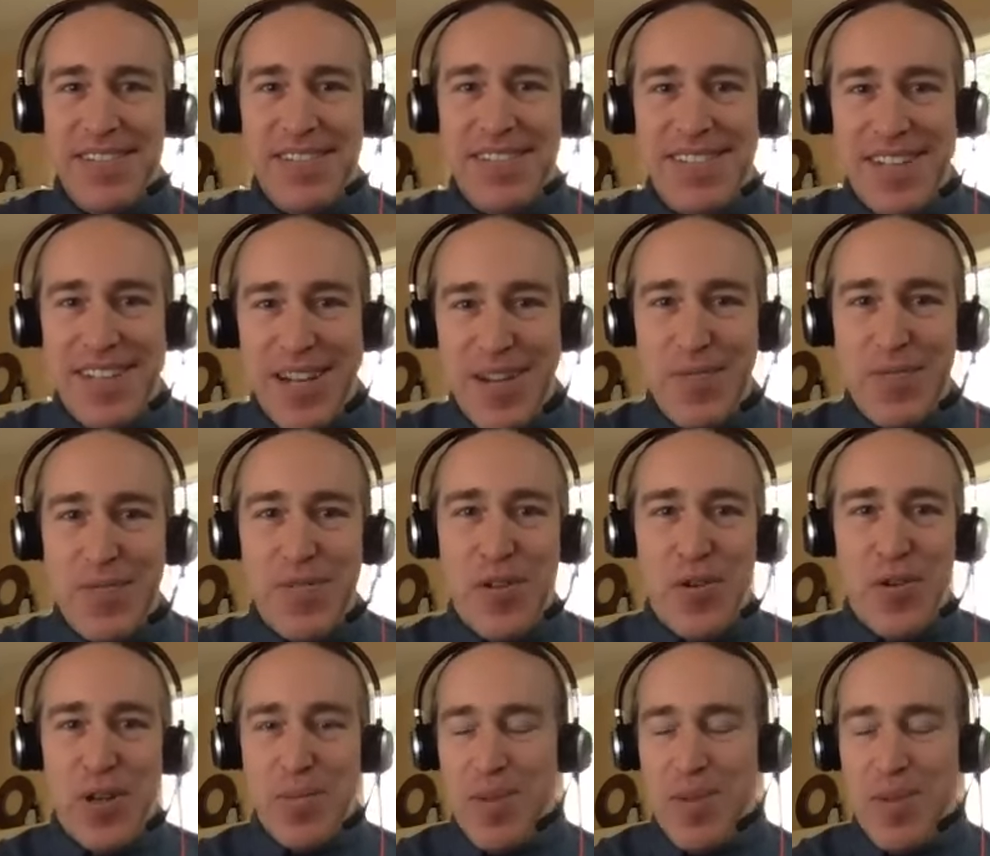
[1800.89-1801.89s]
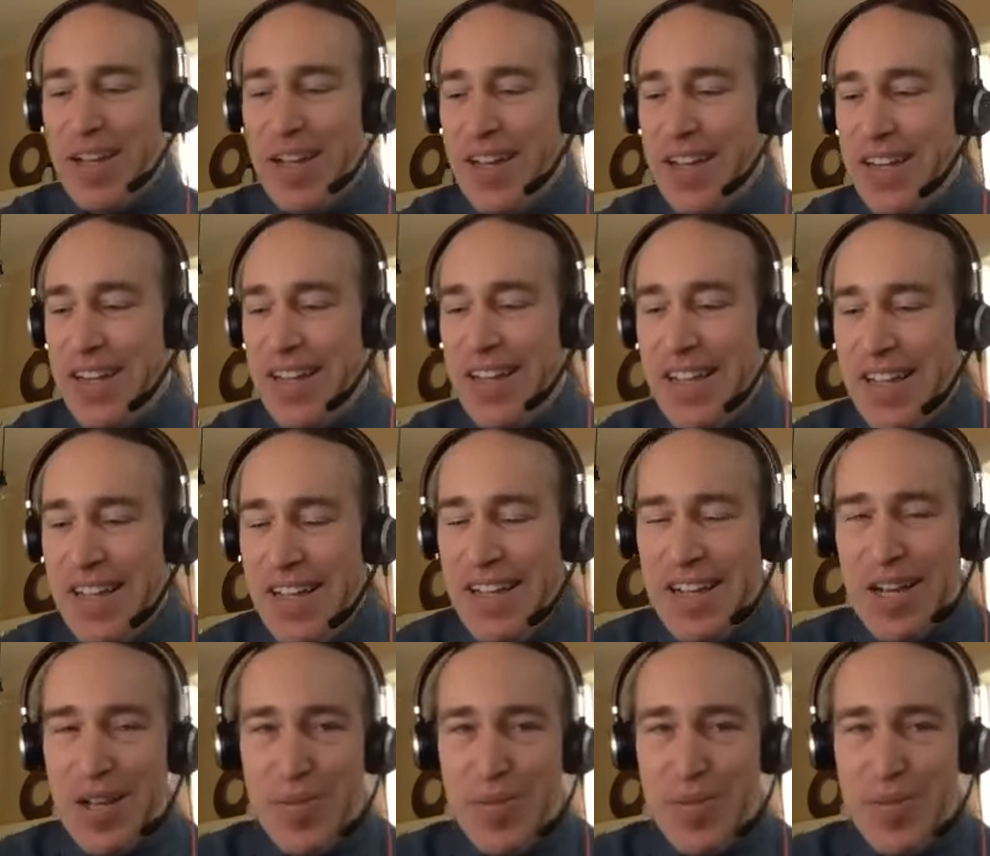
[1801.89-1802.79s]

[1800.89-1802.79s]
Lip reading: time flowing by, I'm